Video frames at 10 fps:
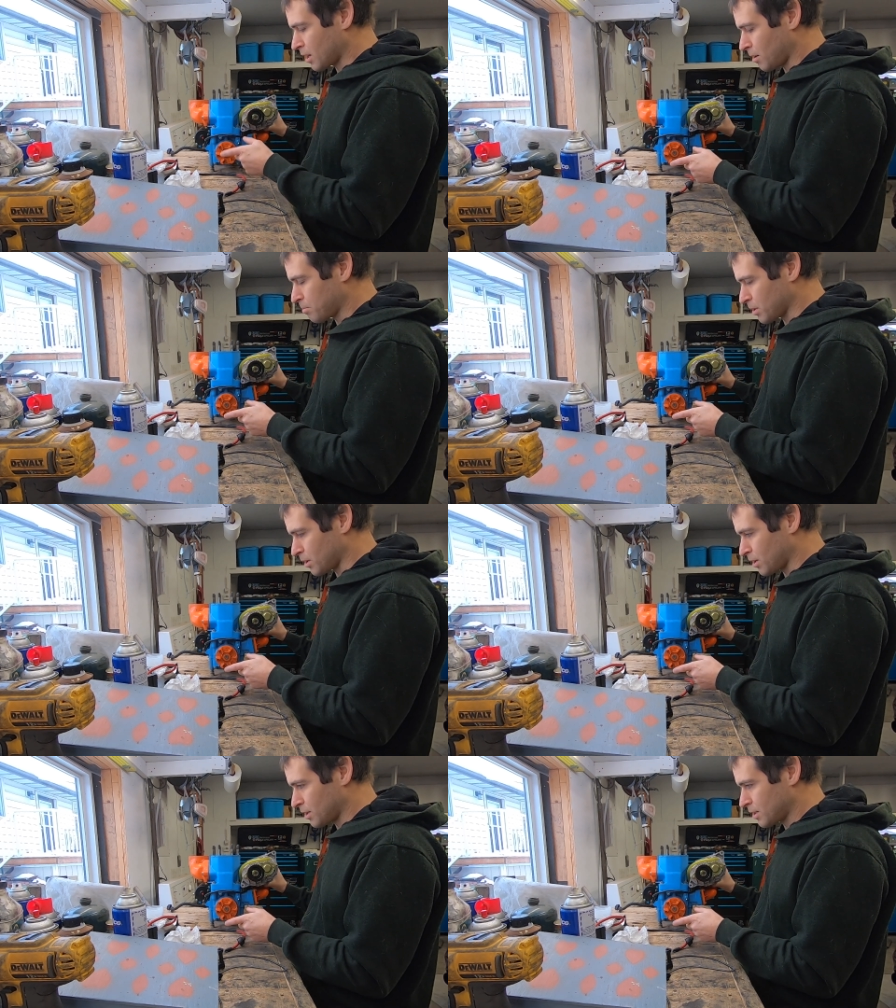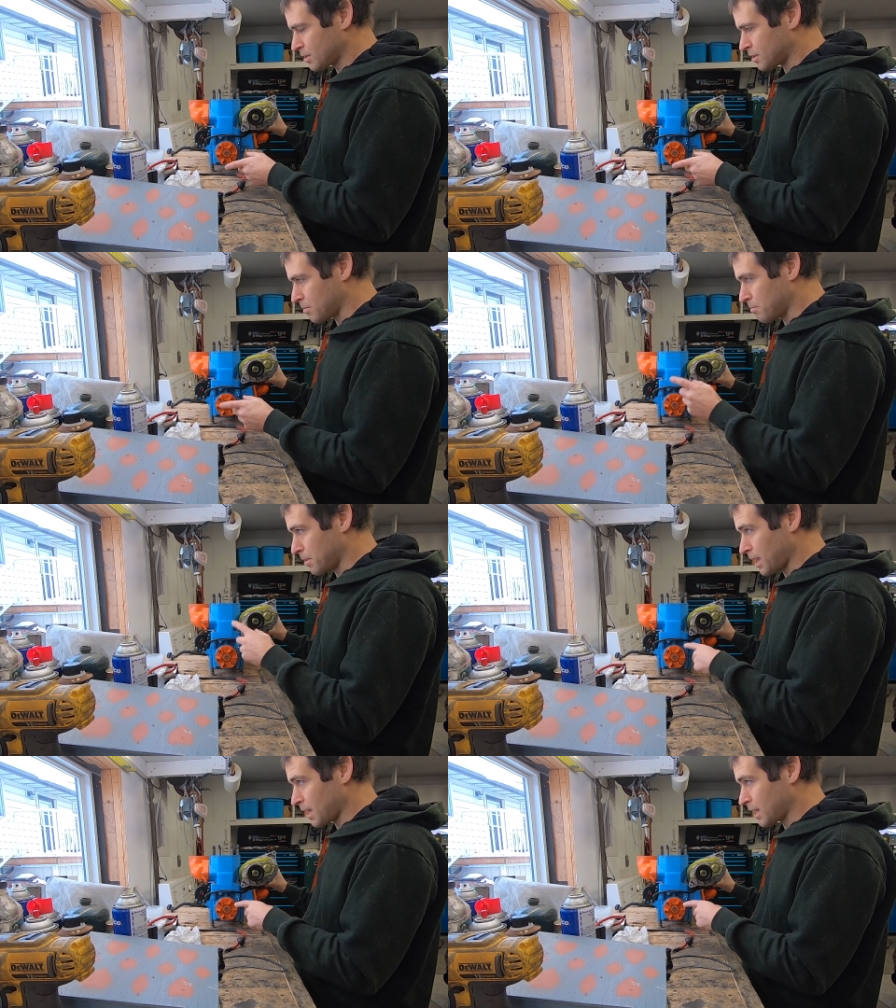coupler to
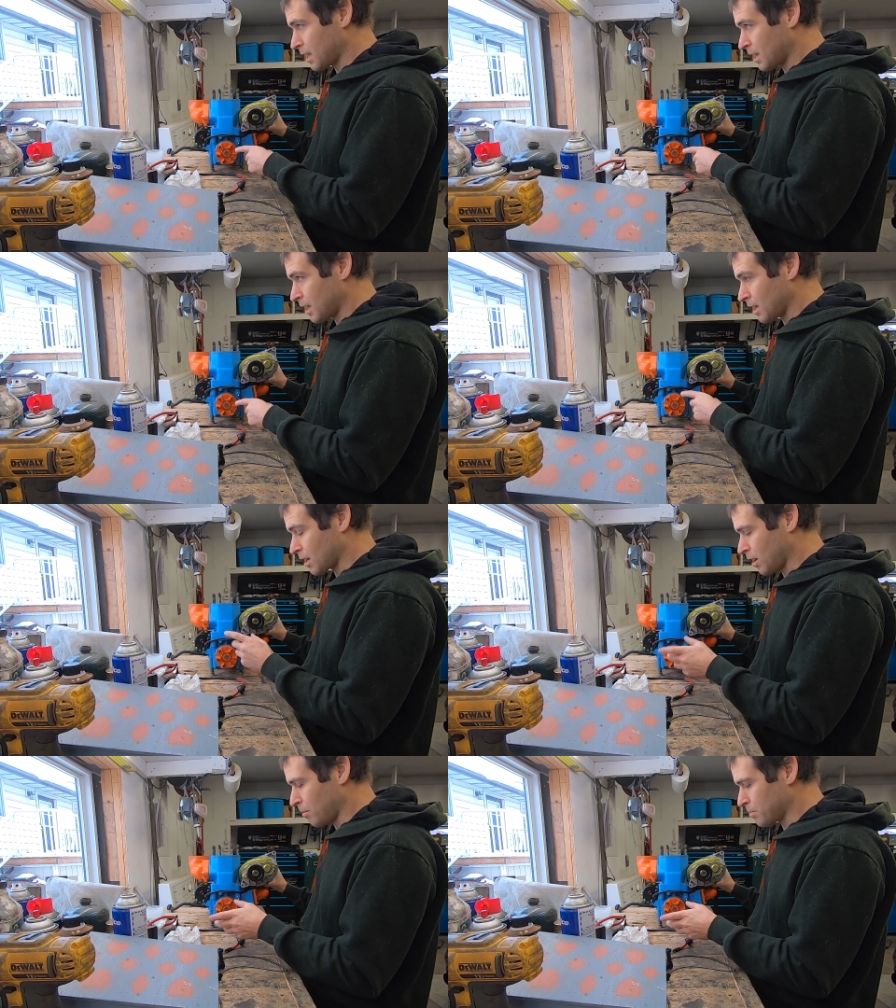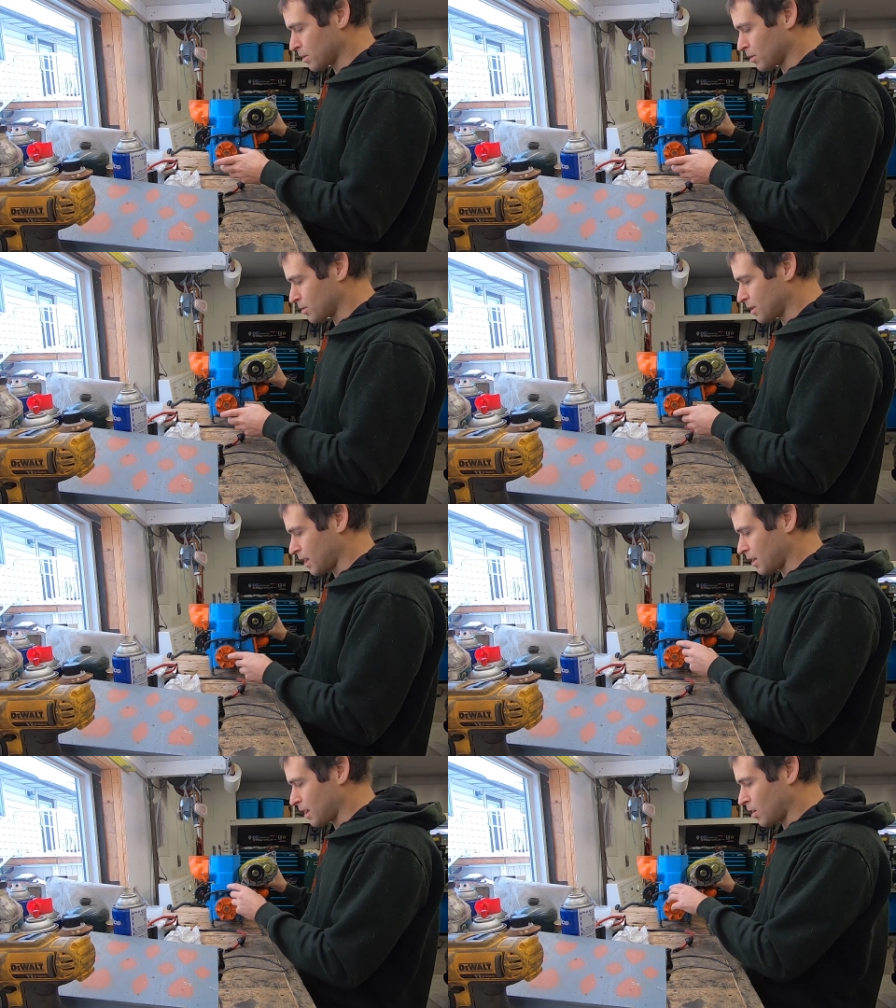make a coupler
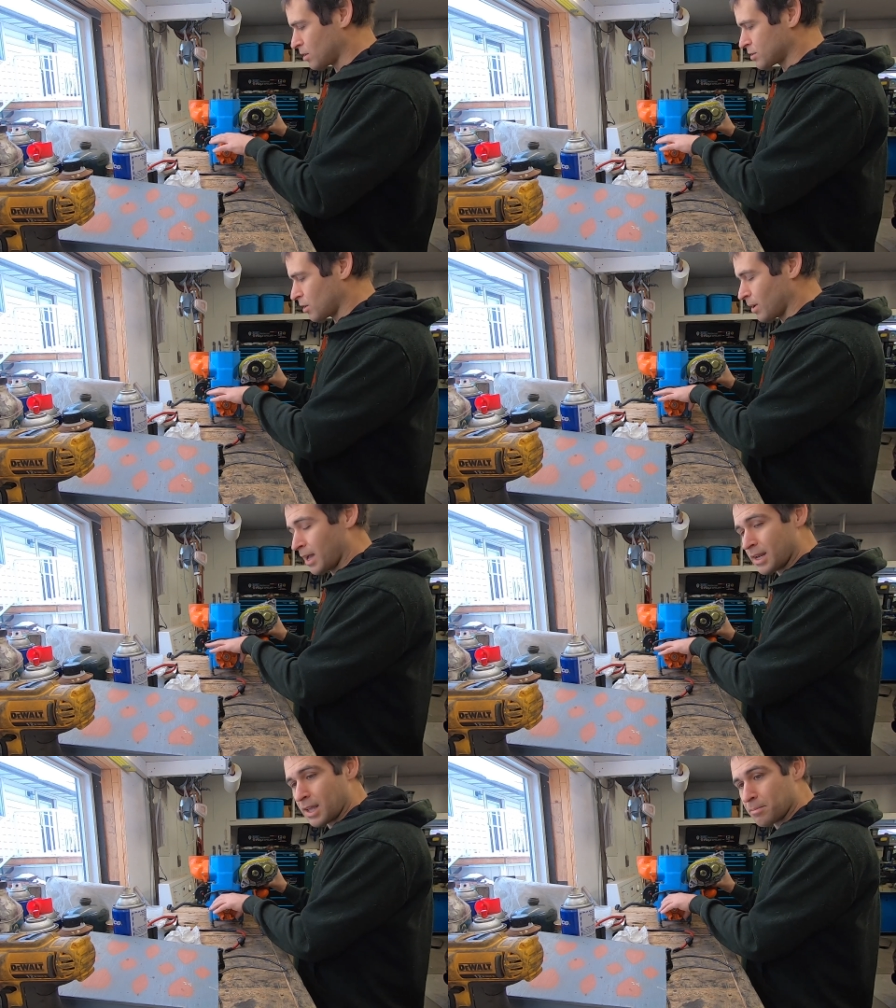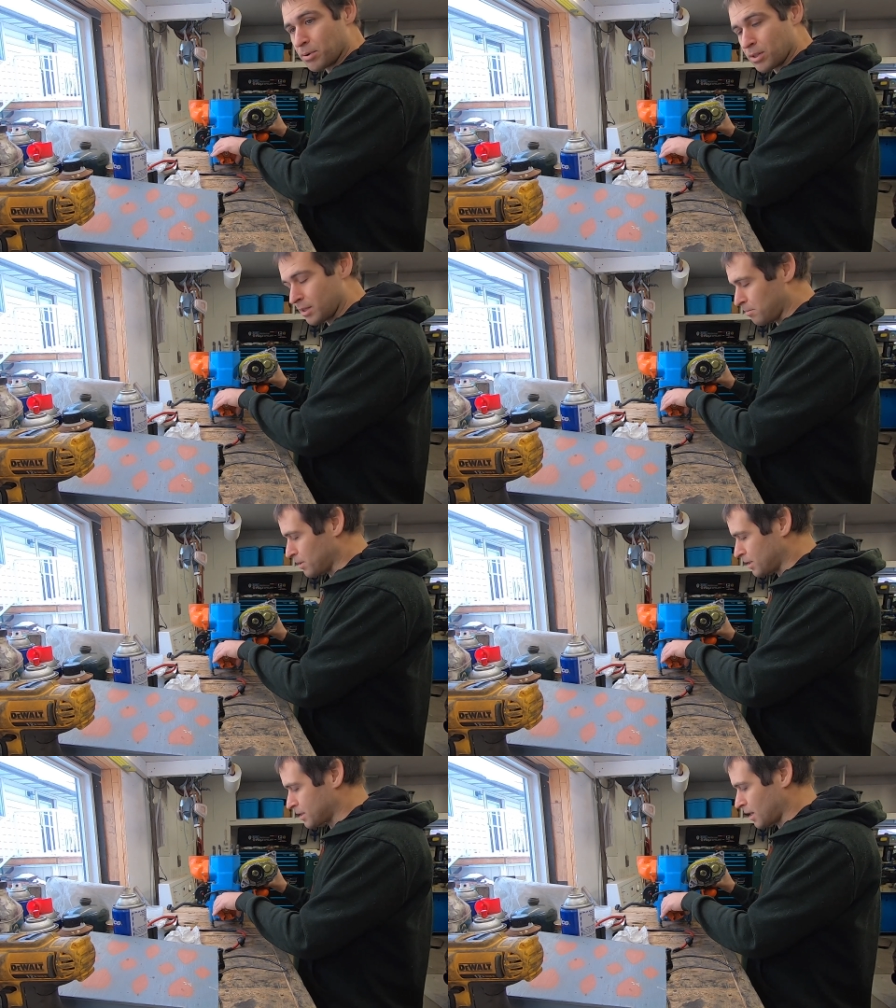that also had a pulley
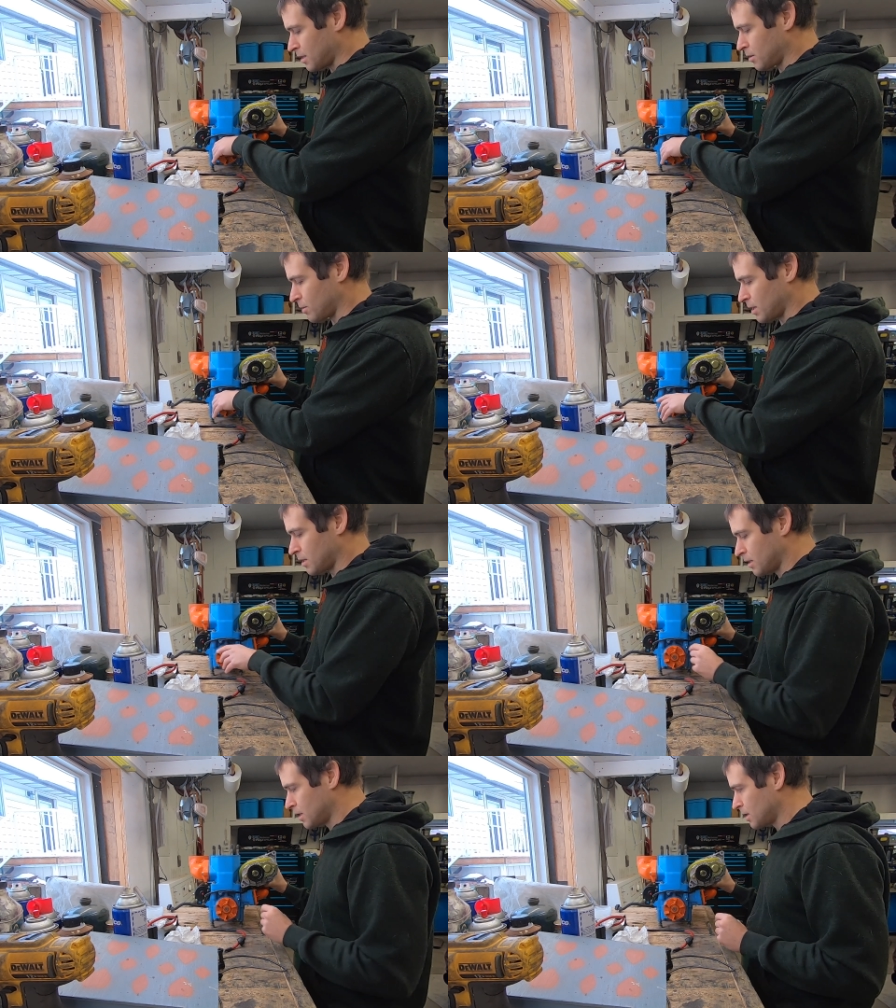built onto it.